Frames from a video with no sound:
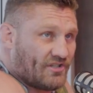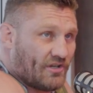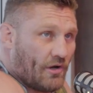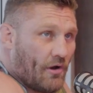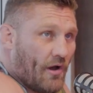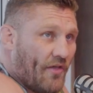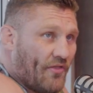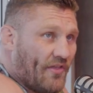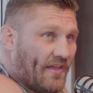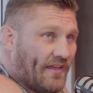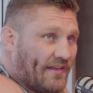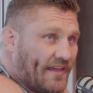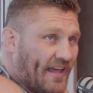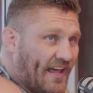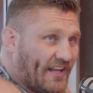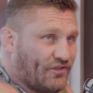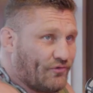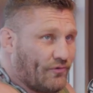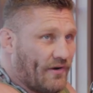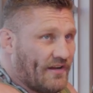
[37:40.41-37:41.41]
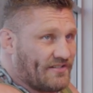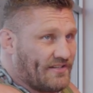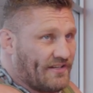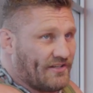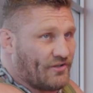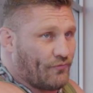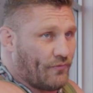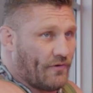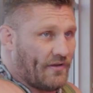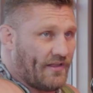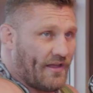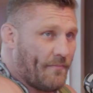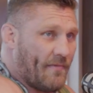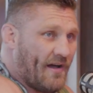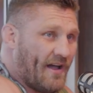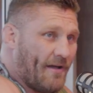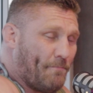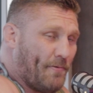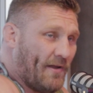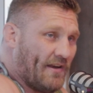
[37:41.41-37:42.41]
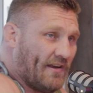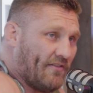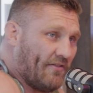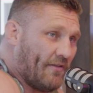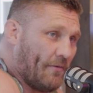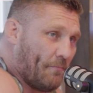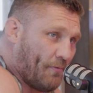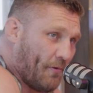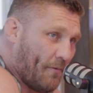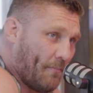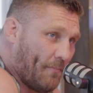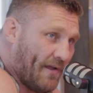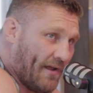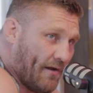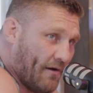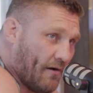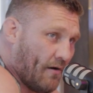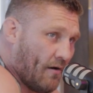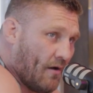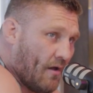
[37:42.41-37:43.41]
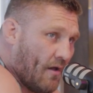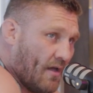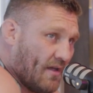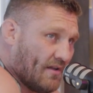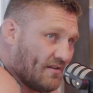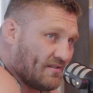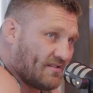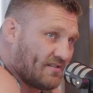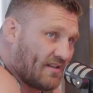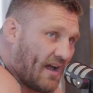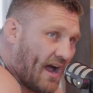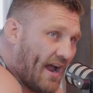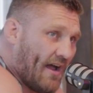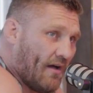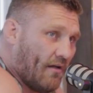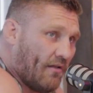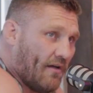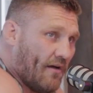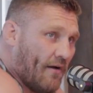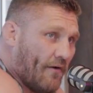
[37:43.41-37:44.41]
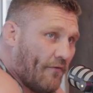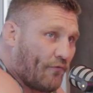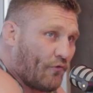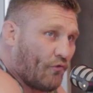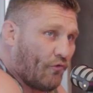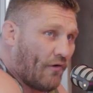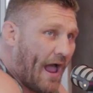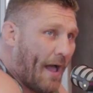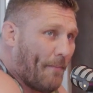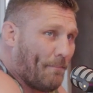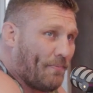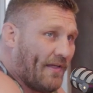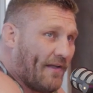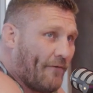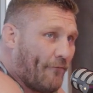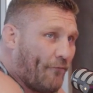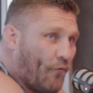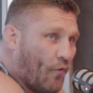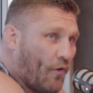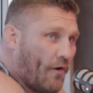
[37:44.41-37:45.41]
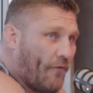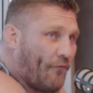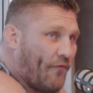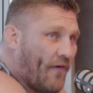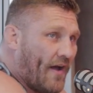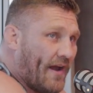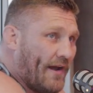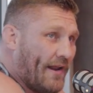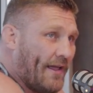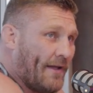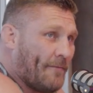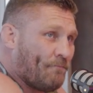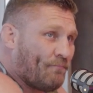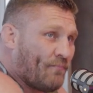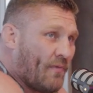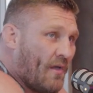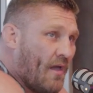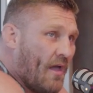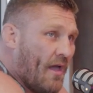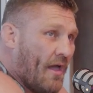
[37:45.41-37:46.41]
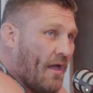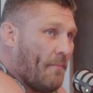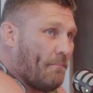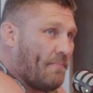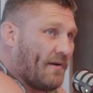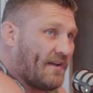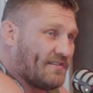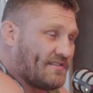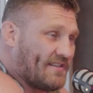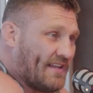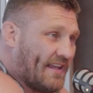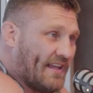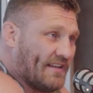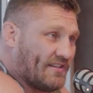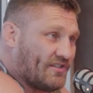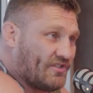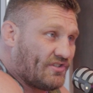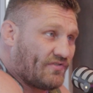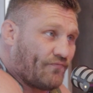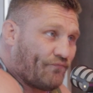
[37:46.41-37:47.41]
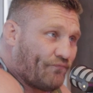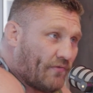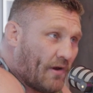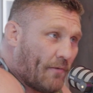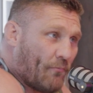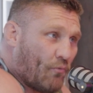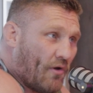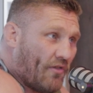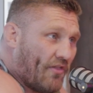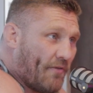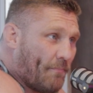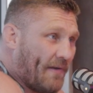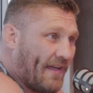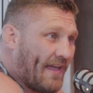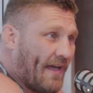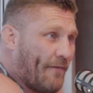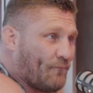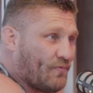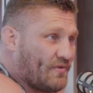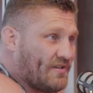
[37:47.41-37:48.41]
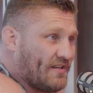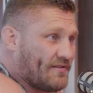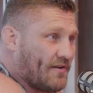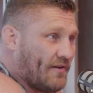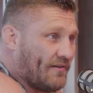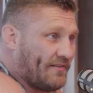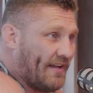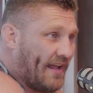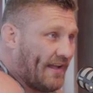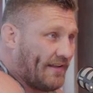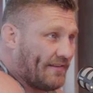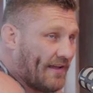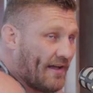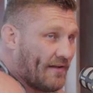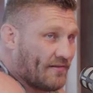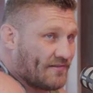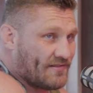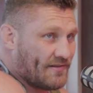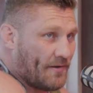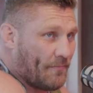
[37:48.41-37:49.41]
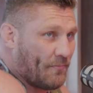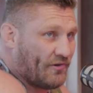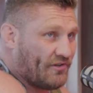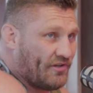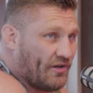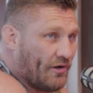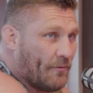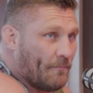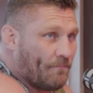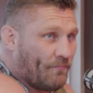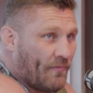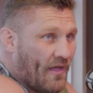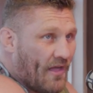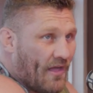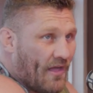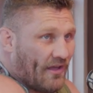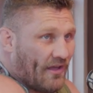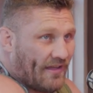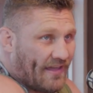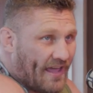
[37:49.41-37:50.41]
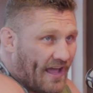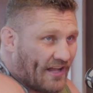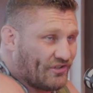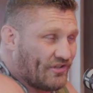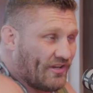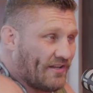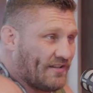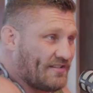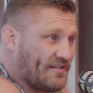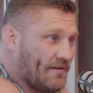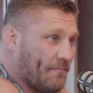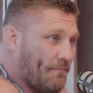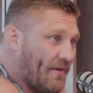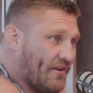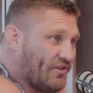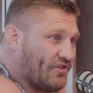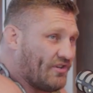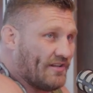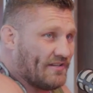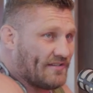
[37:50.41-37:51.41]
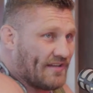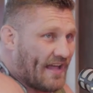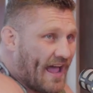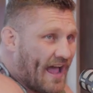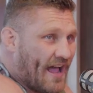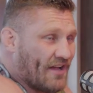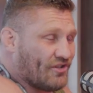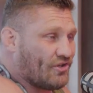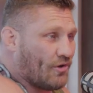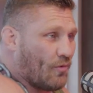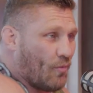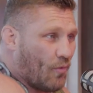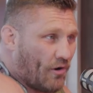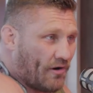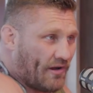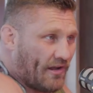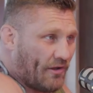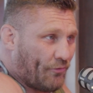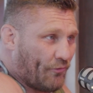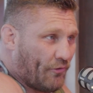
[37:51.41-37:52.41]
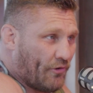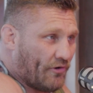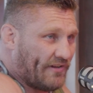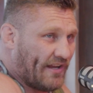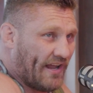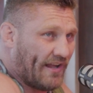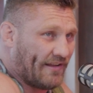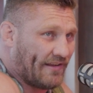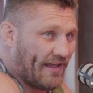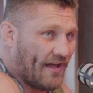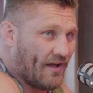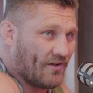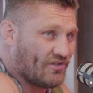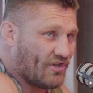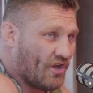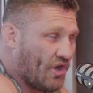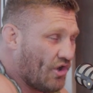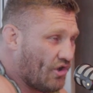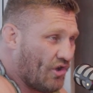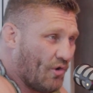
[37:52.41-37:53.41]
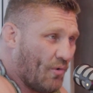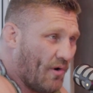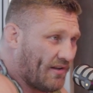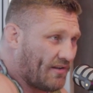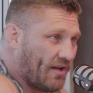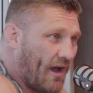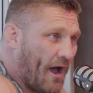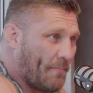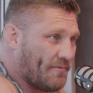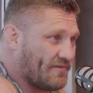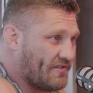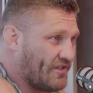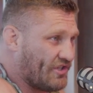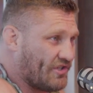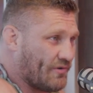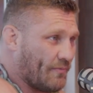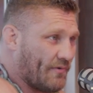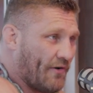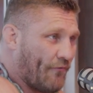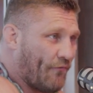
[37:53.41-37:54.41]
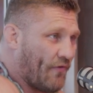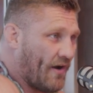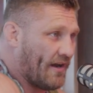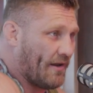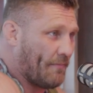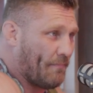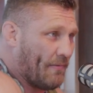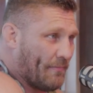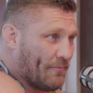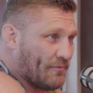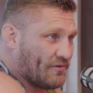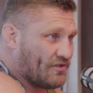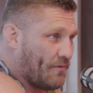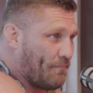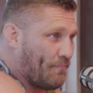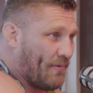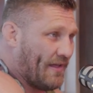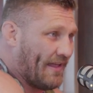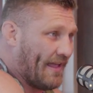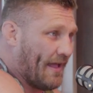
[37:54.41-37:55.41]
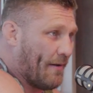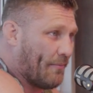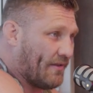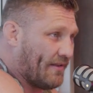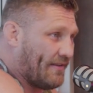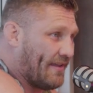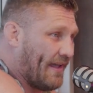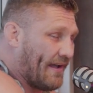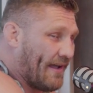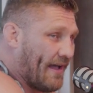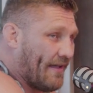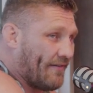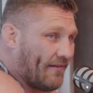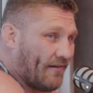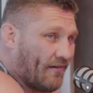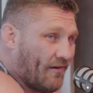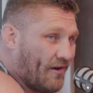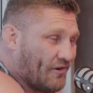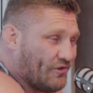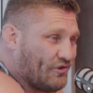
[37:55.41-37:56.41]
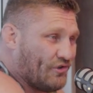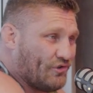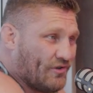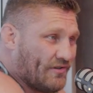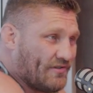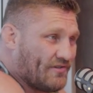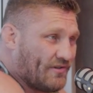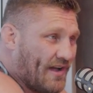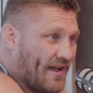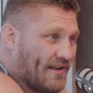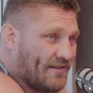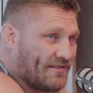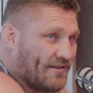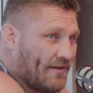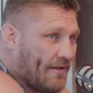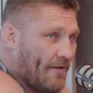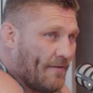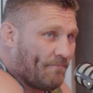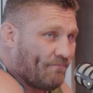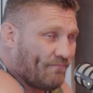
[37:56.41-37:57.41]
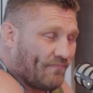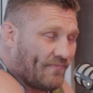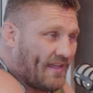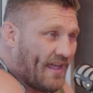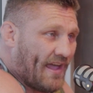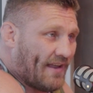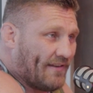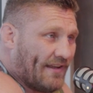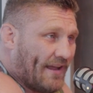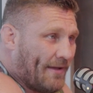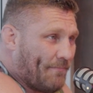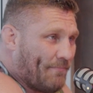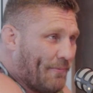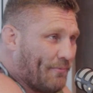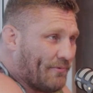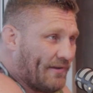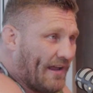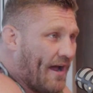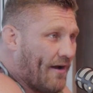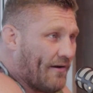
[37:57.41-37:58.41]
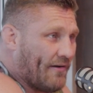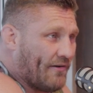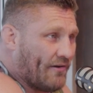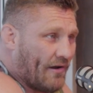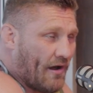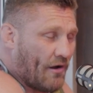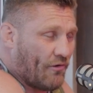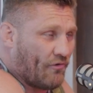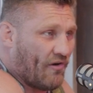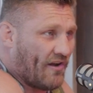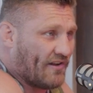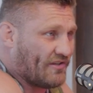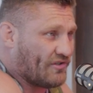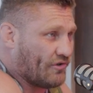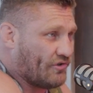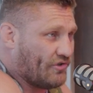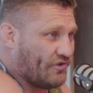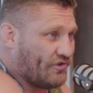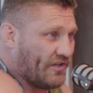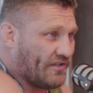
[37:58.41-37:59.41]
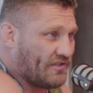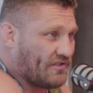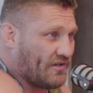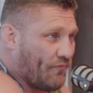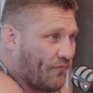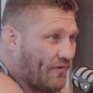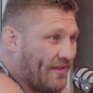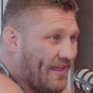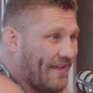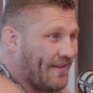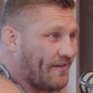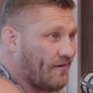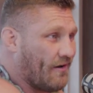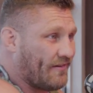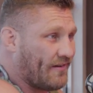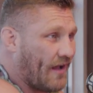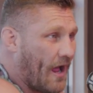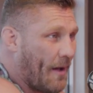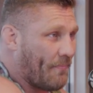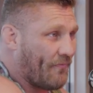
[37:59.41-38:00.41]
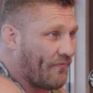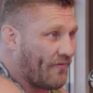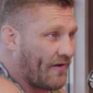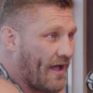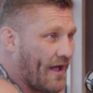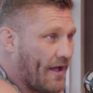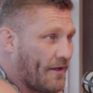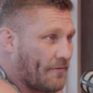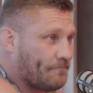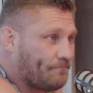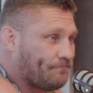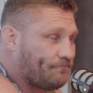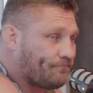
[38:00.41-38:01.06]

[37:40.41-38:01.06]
So I think catch wrestling is really, in my opinion, the premier style of grappling for fighting. Because the thing is, number one, the big emphasis on takedowns. Number two, catching submissions as you're working through your takedowns. You want top position when you're fighting people. So being able to take guys on, a lot of jiu-jitsu guys can't take people down. You know how great your jiu-jitsu if you can't get on top of a guy.